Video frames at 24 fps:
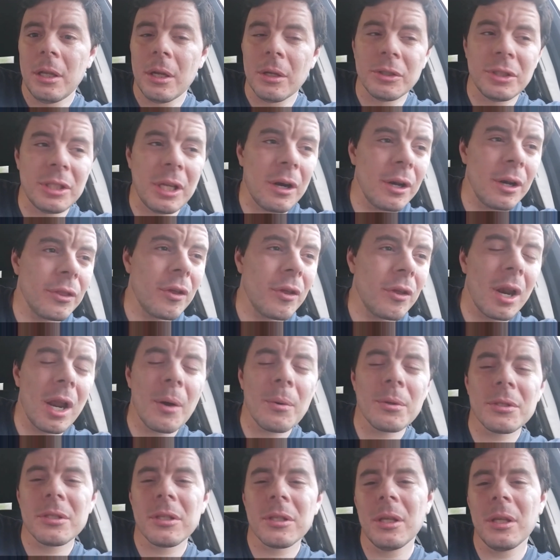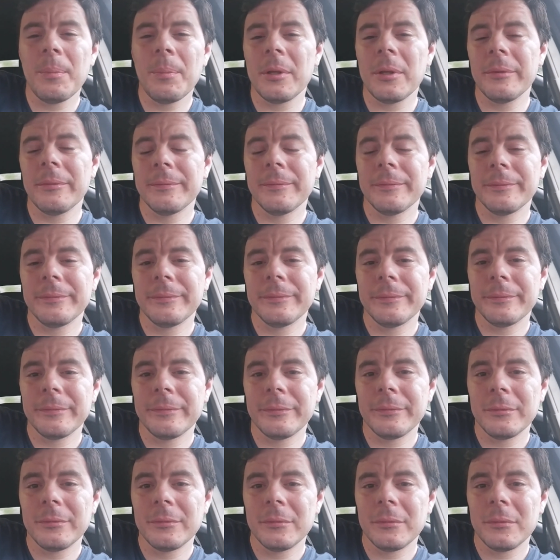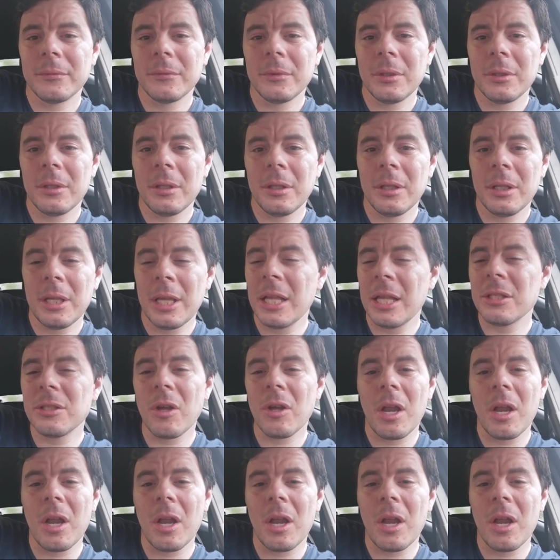You know, Sarah thought I was sleeping. The